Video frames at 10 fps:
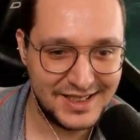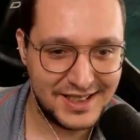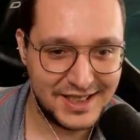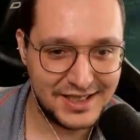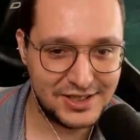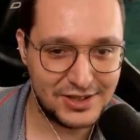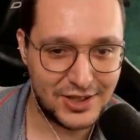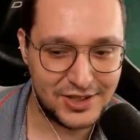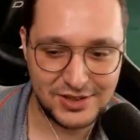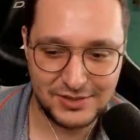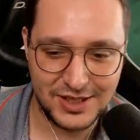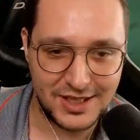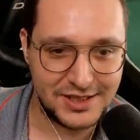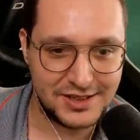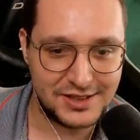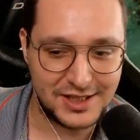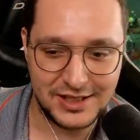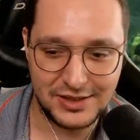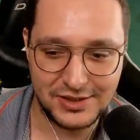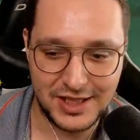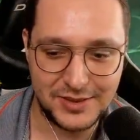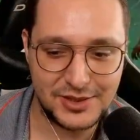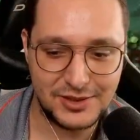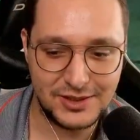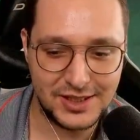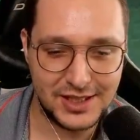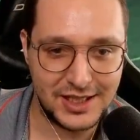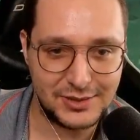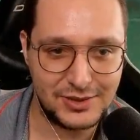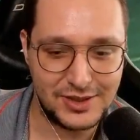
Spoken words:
This is awesome, guys. This add-on is absolutely